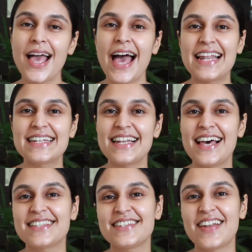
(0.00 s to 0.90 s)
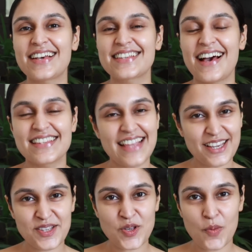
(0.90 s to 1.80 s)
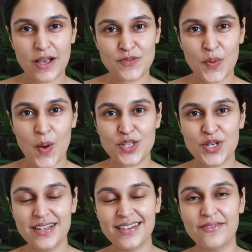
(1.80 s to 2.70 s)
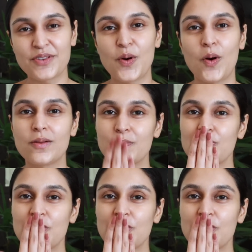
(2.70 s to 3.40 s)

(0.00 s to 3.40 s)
And until I see you next, guys, thank you so much for watching. Love you all.